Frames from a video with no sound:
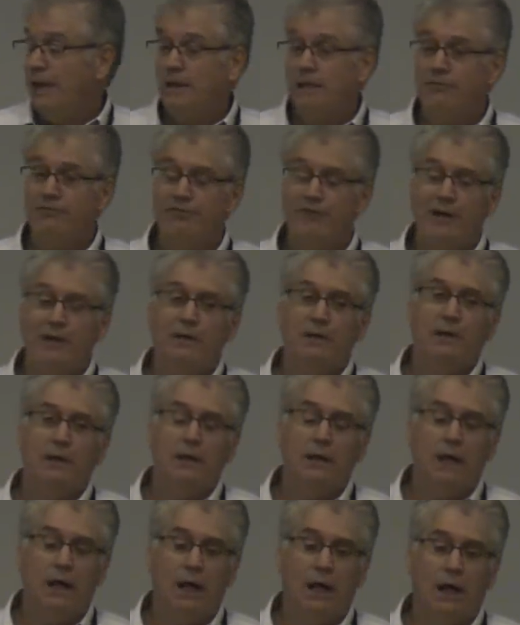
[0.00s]
And then
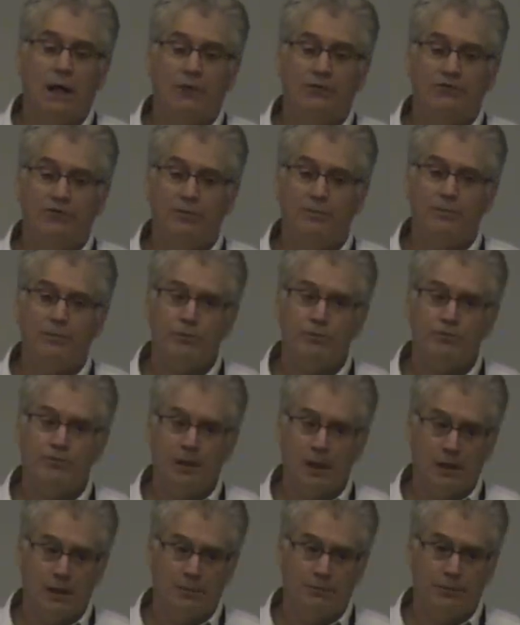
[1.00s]
finally, uh, simple
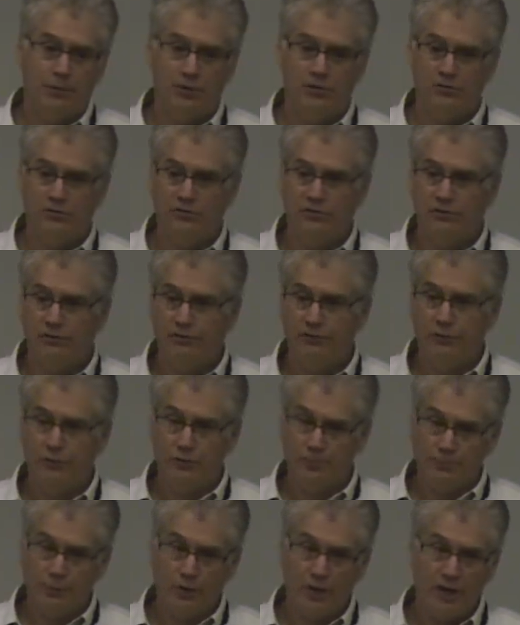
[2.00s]
uh, approaches to
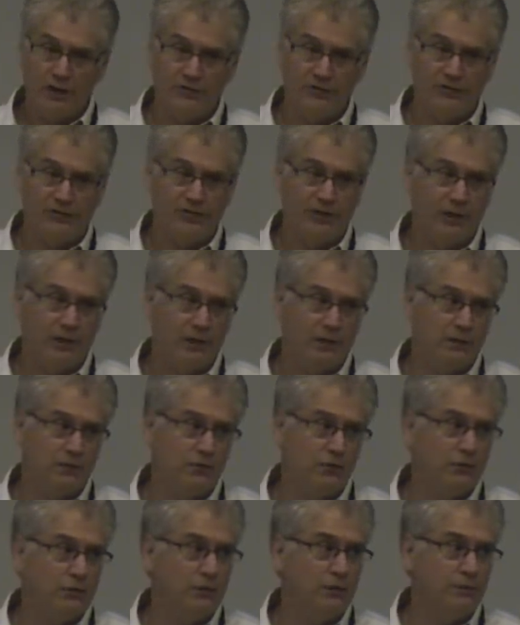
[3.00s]
food processing
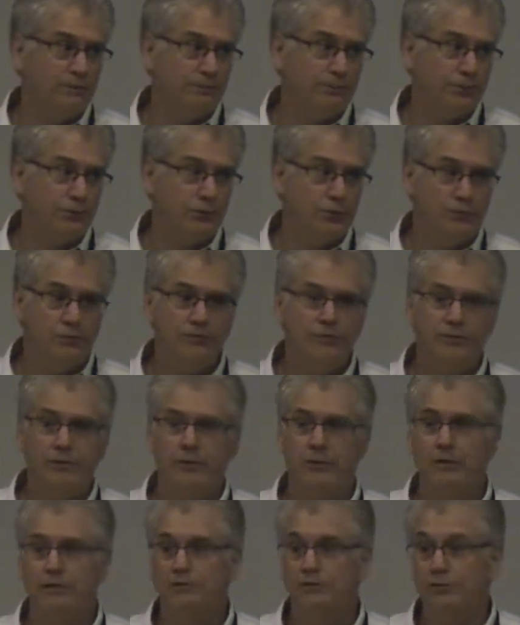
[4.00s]
to
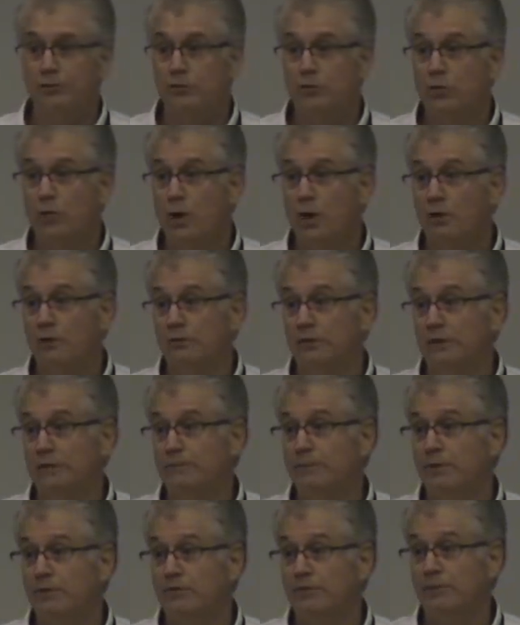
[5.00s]
improve the food
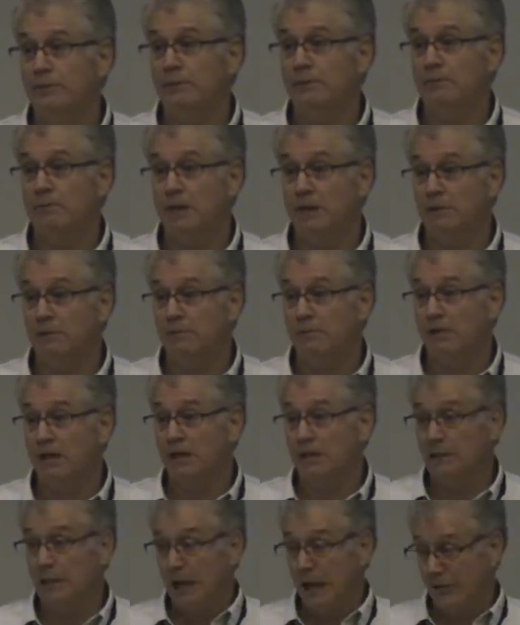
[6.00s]
quality, both from a
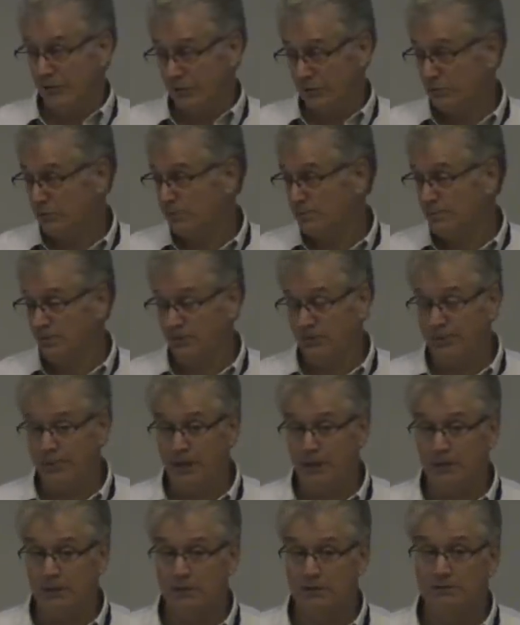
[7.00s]
microbiological
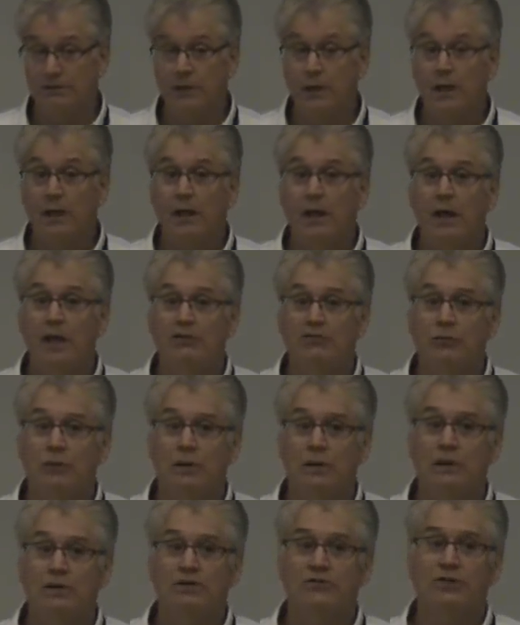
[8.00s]
perspective as
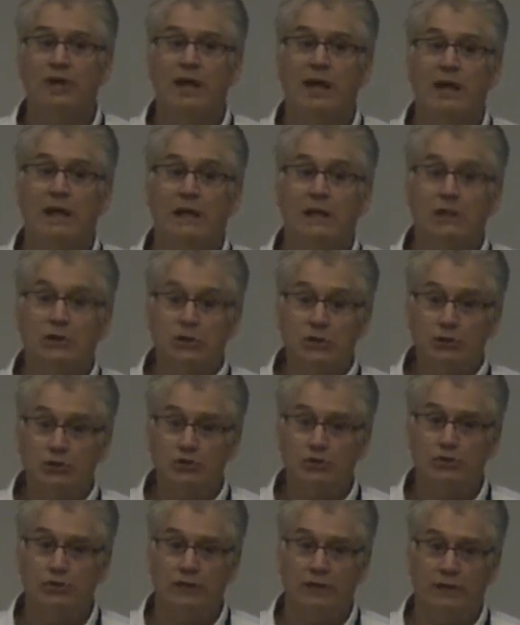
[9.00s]
well as a
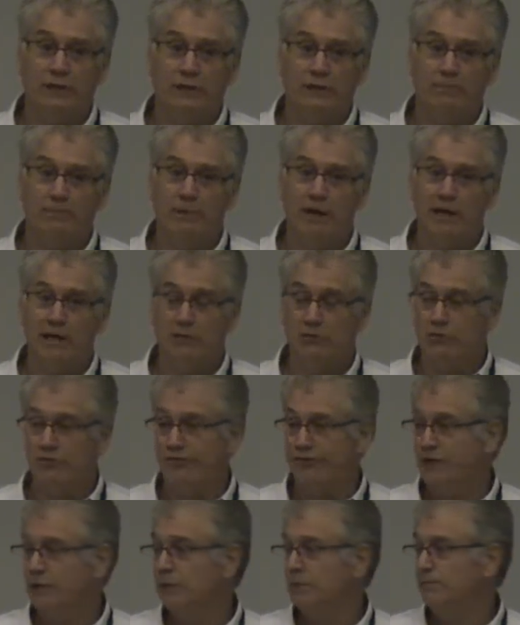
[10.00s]
nutrient
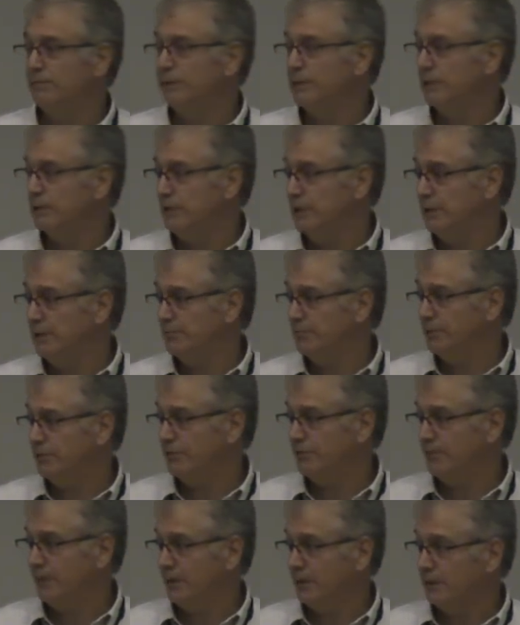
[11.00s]
bioavailability
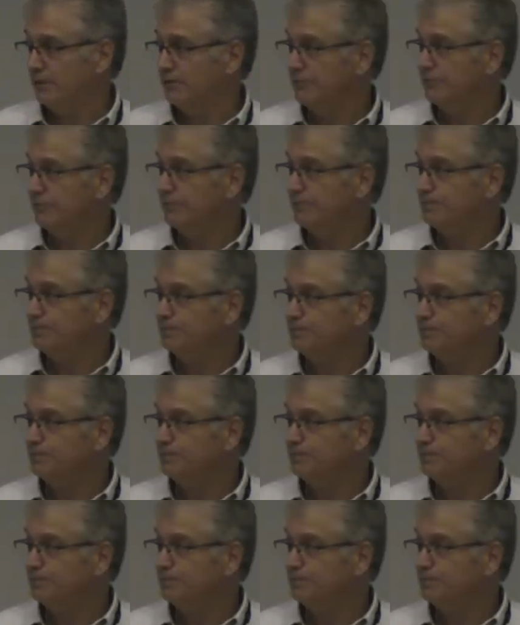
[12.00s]
perspective.